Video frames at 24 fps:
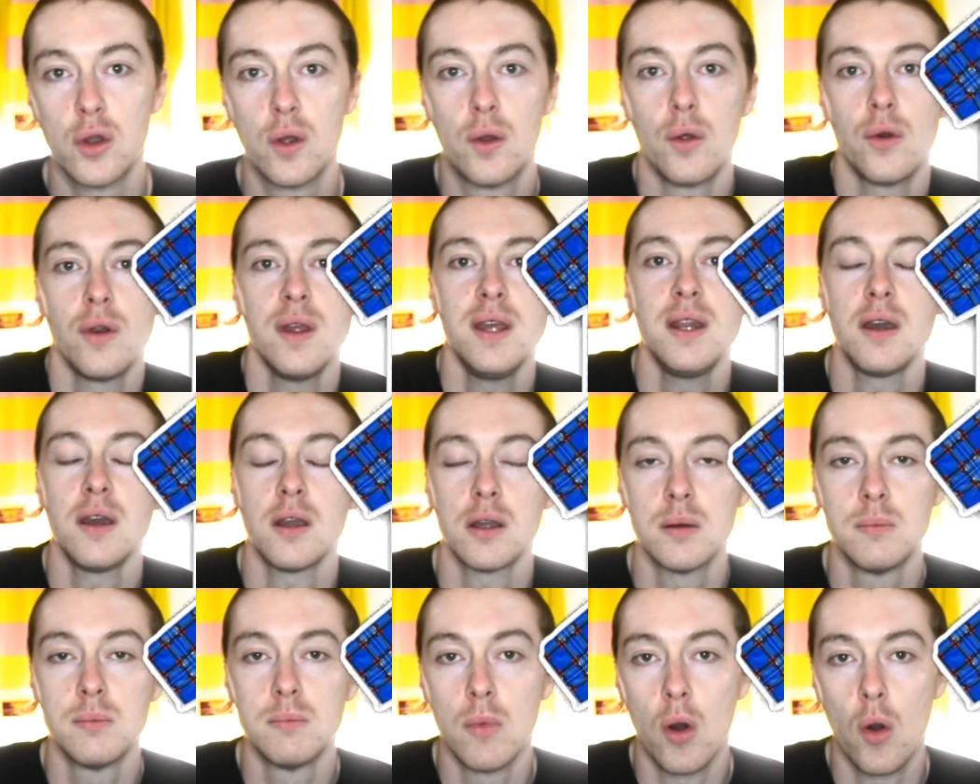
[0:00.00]

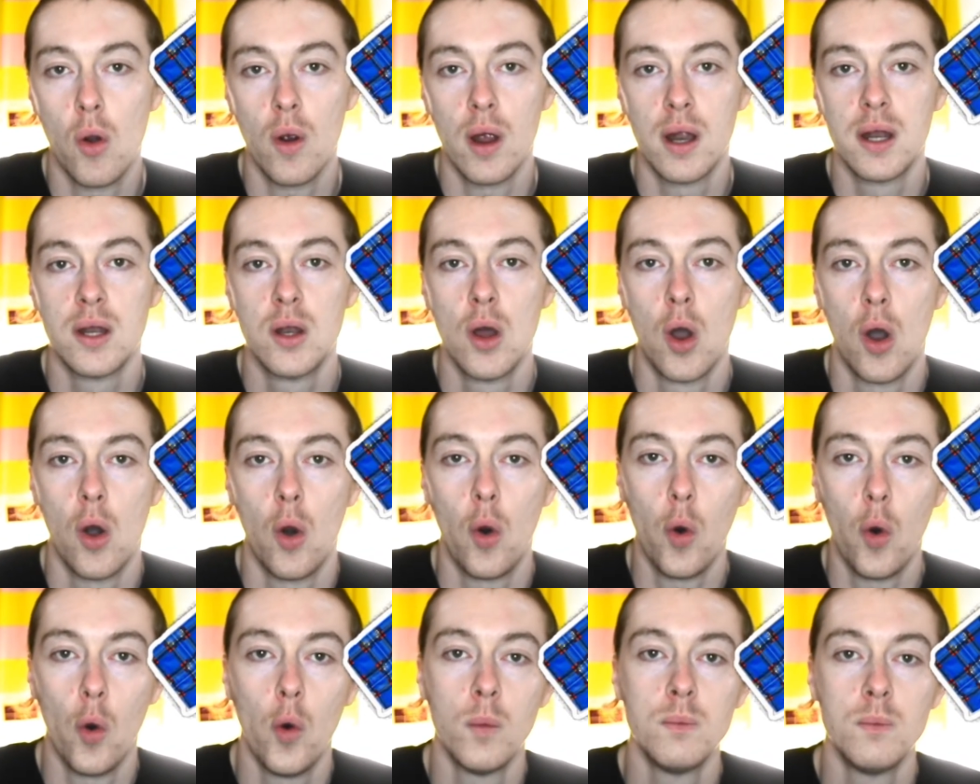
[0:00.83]
Greenock Morton
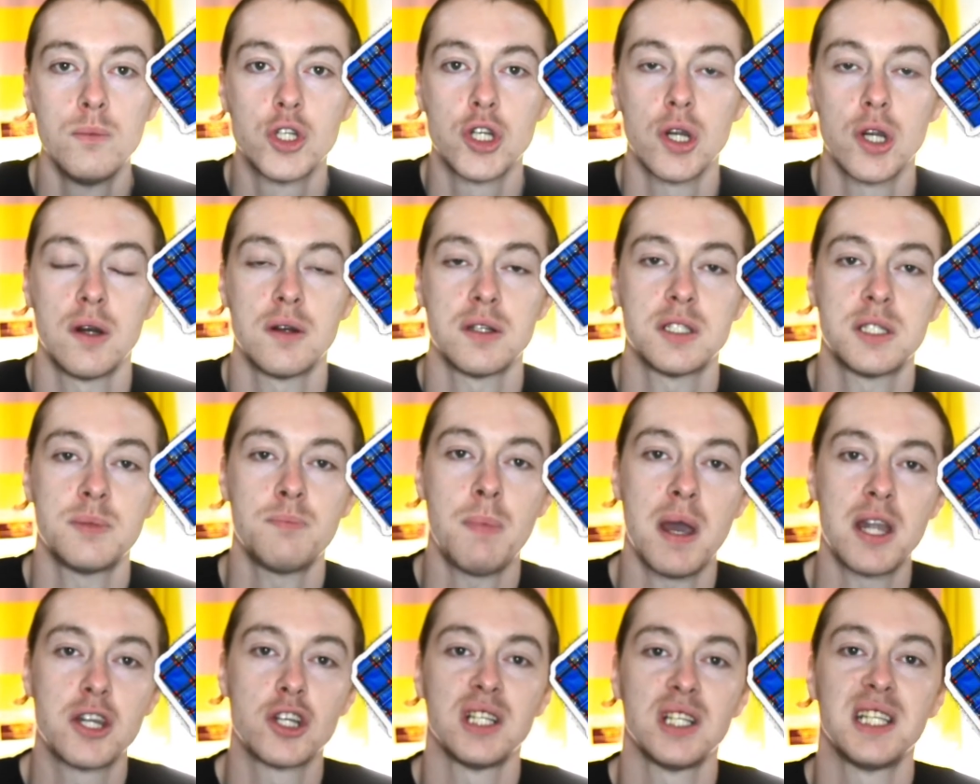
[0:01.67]
home shirt
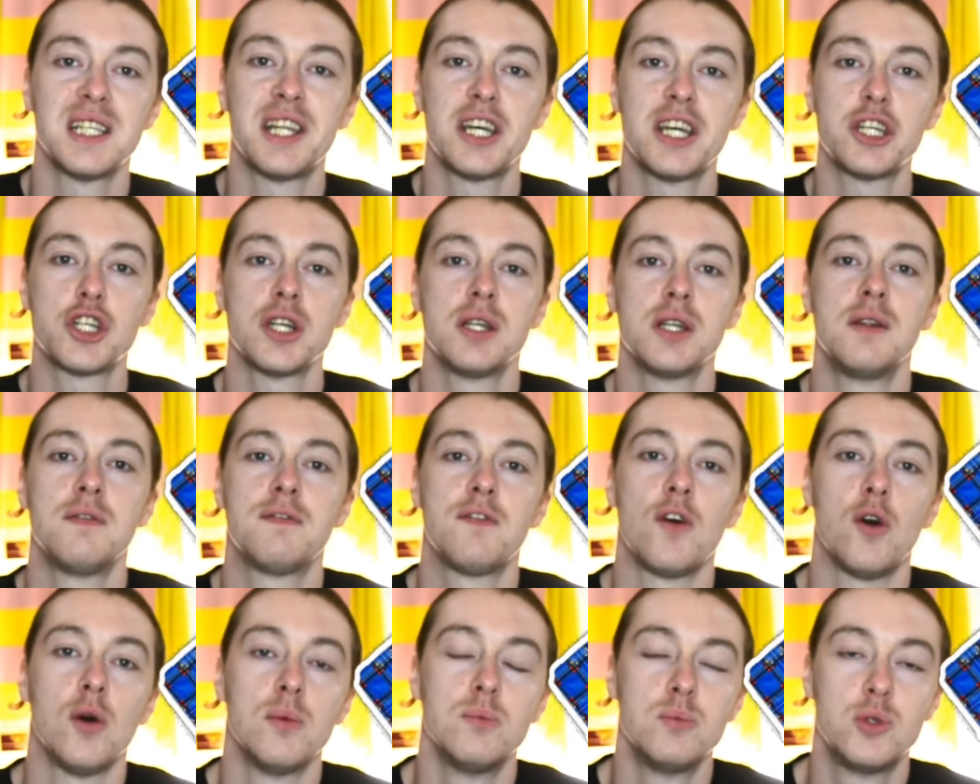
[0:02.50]
special edition
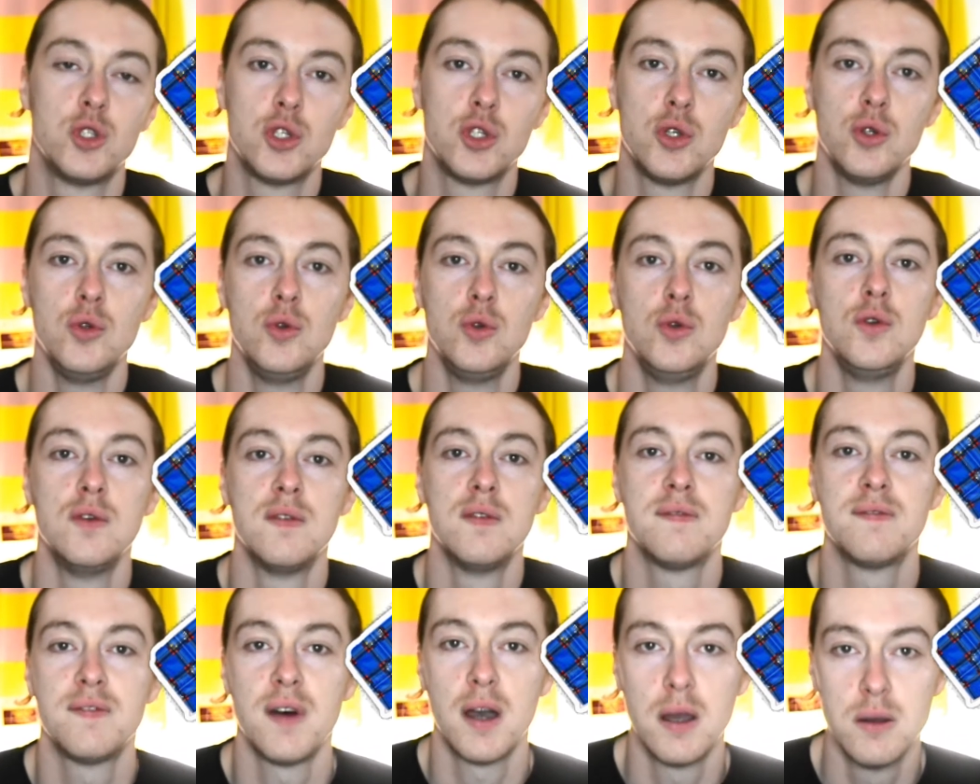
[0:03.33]
from
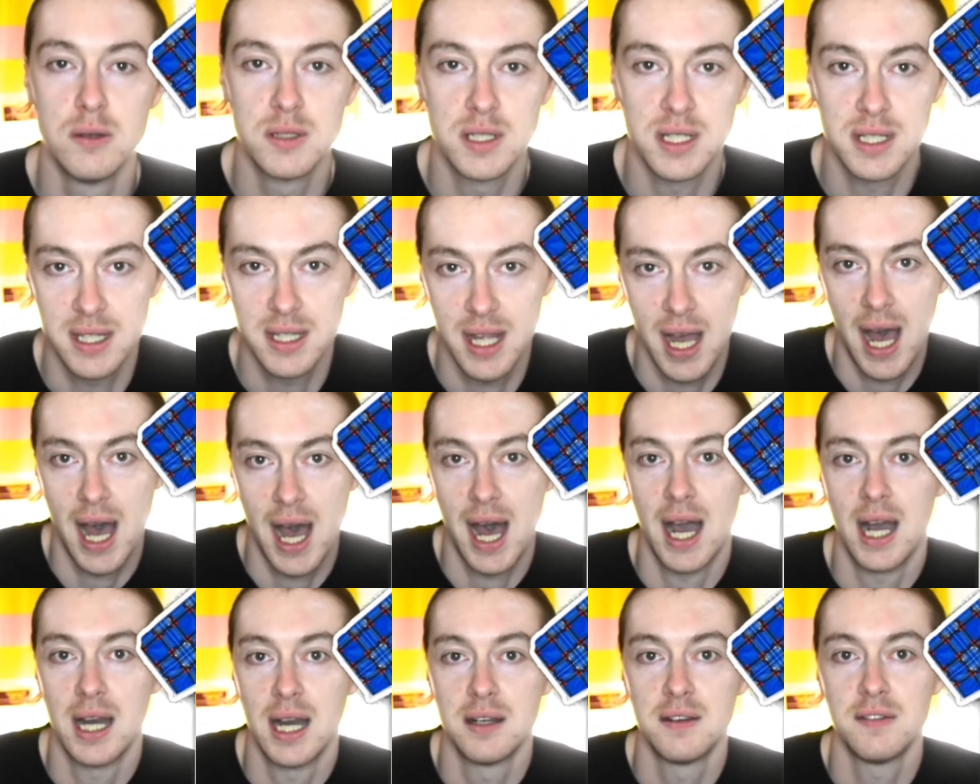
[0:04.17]

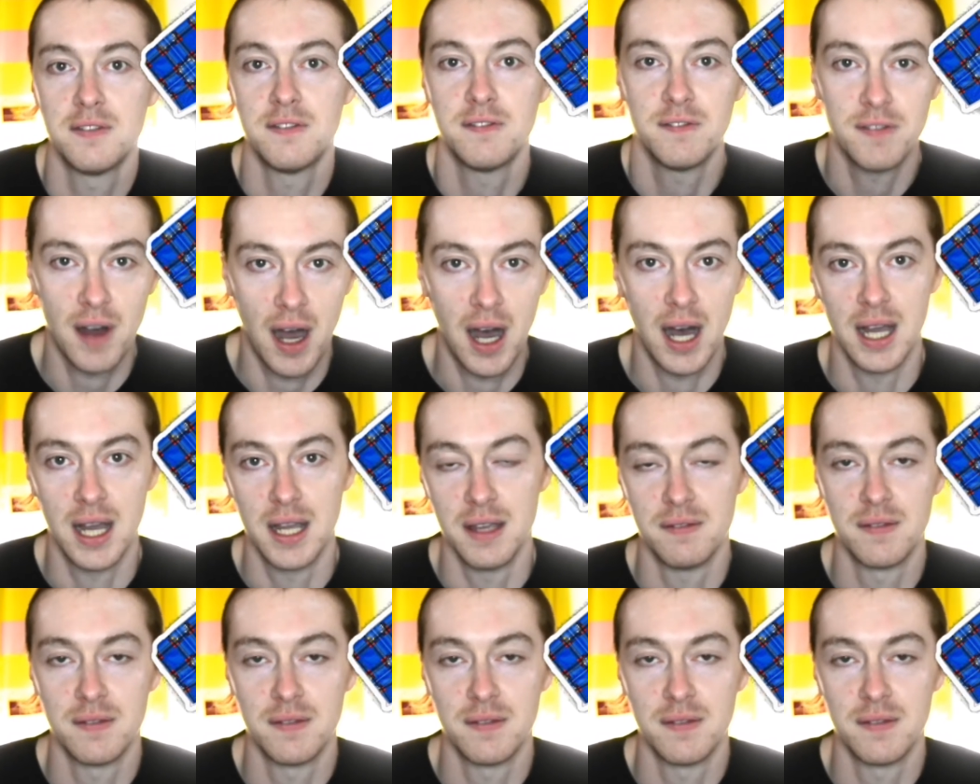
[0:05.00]
2005.